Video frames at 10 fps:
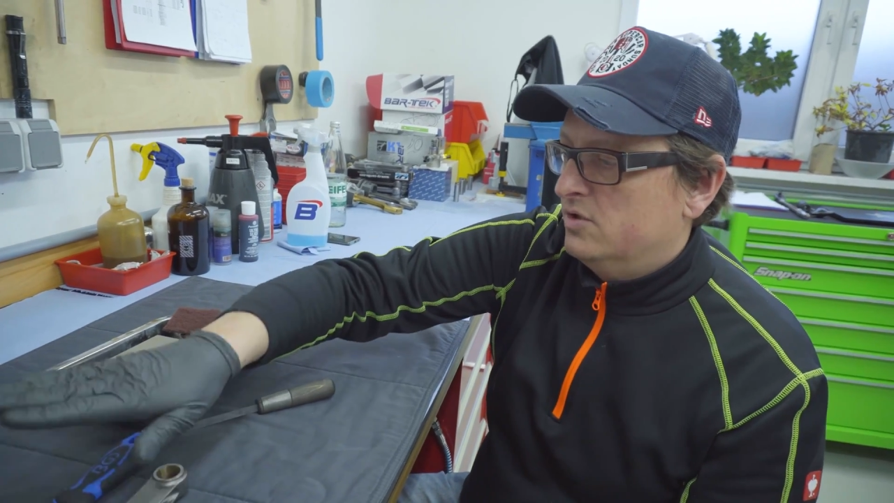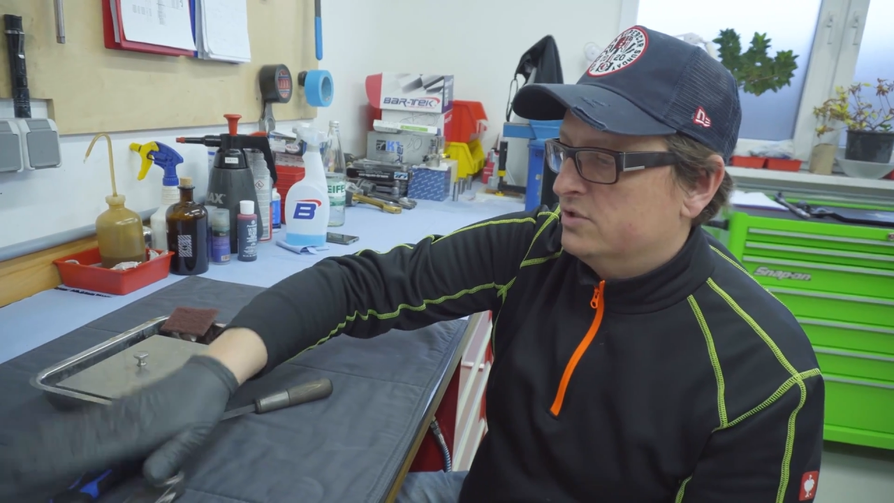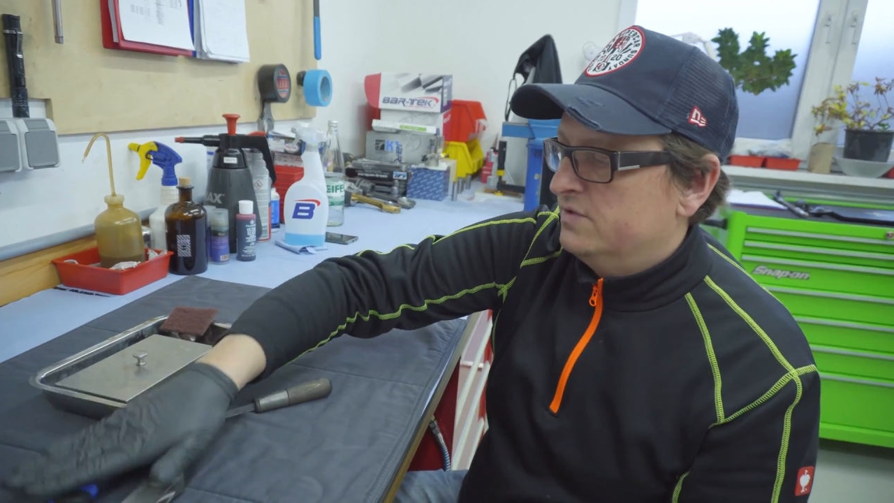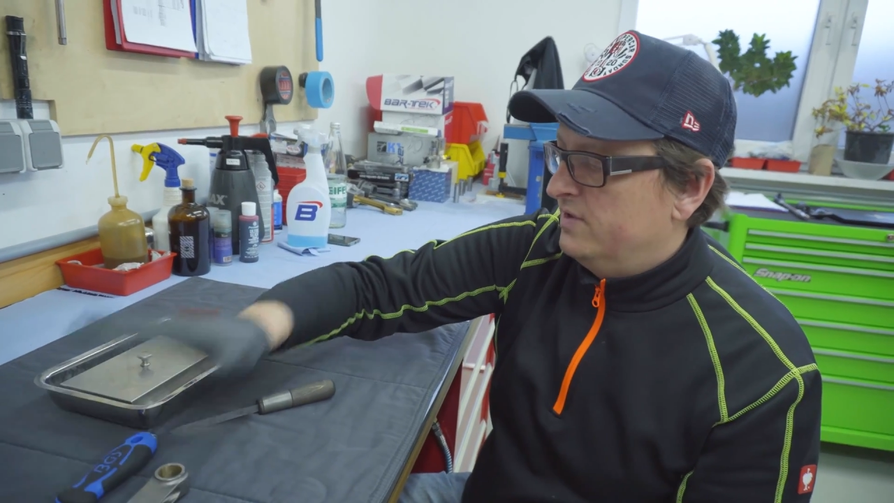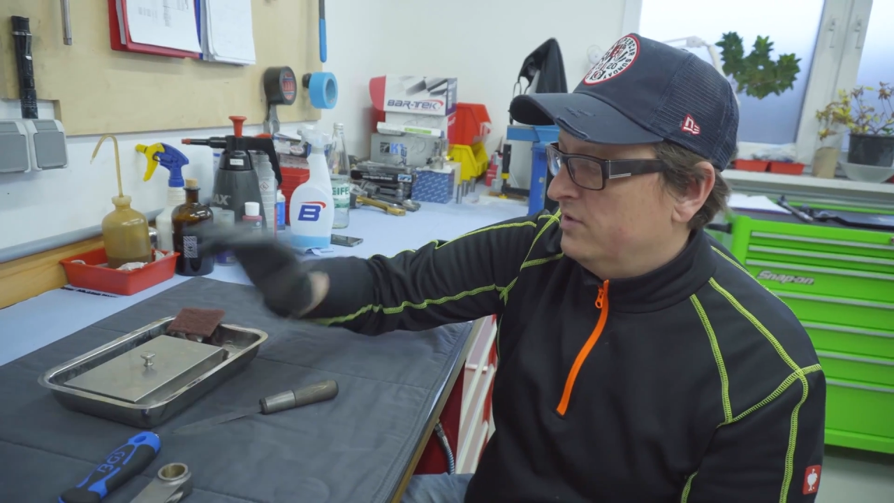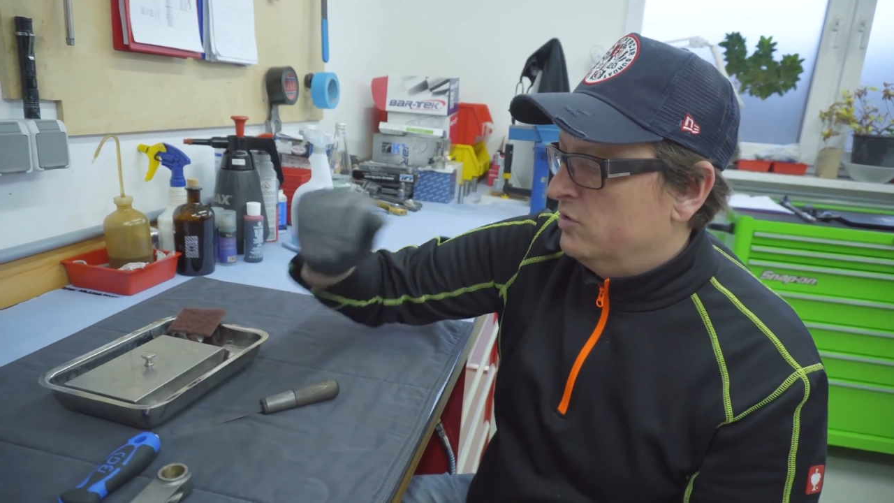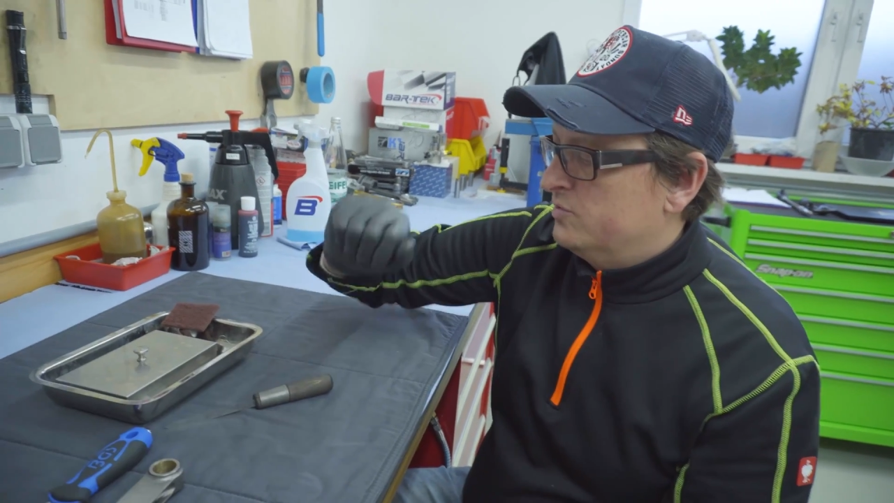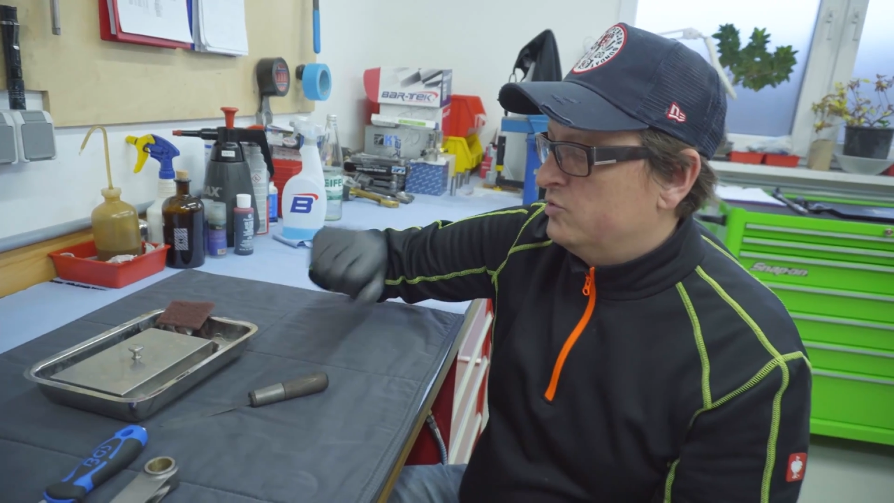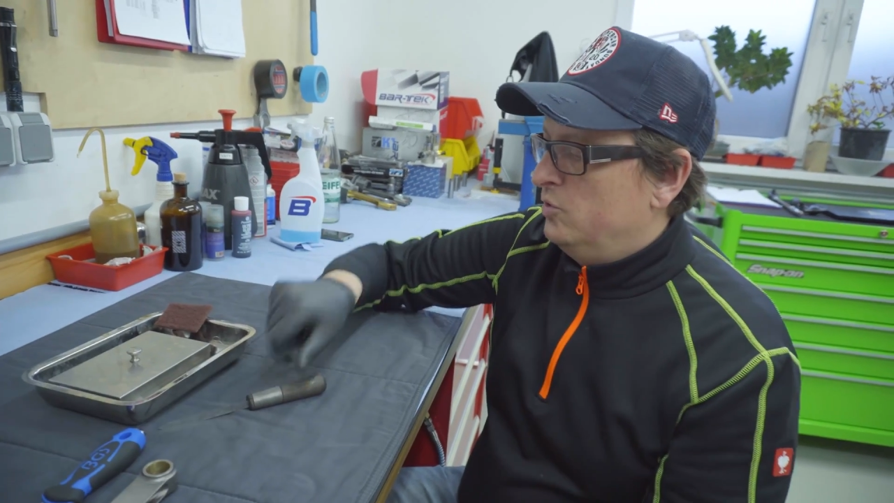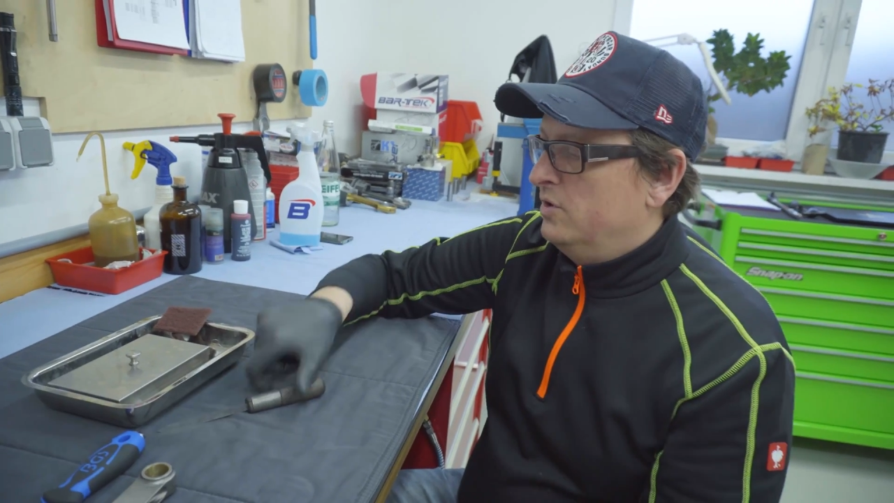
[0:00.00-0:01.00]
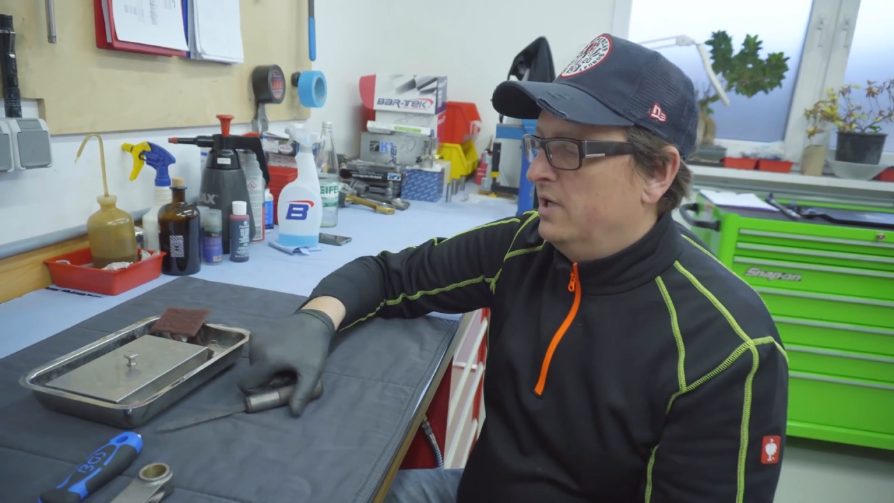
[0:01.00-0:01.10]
also a very good tool.